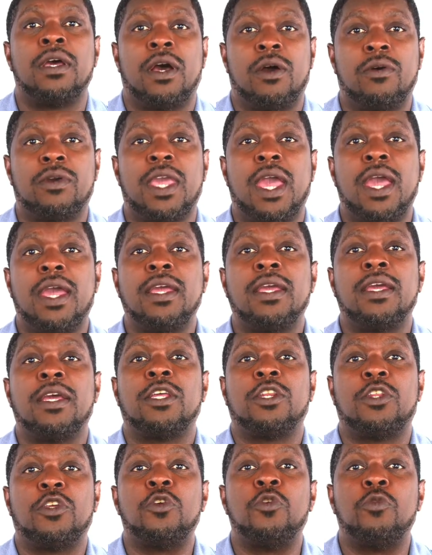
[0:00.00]
Okay,
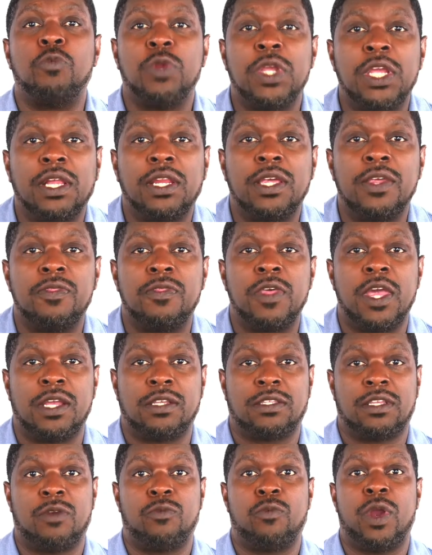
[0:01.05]
do you really
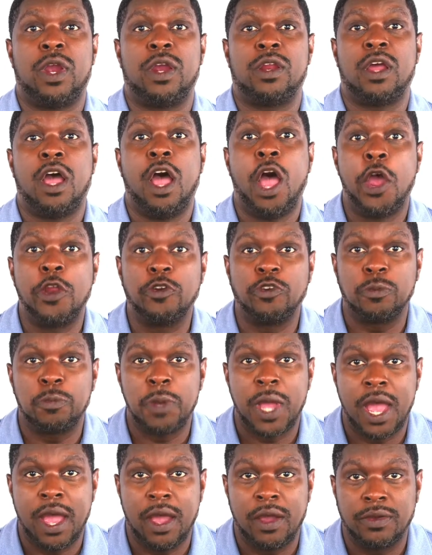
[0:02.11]
think that wearing 100
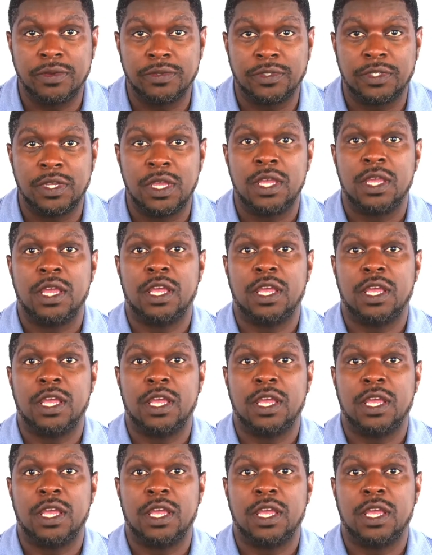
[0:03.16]
pounds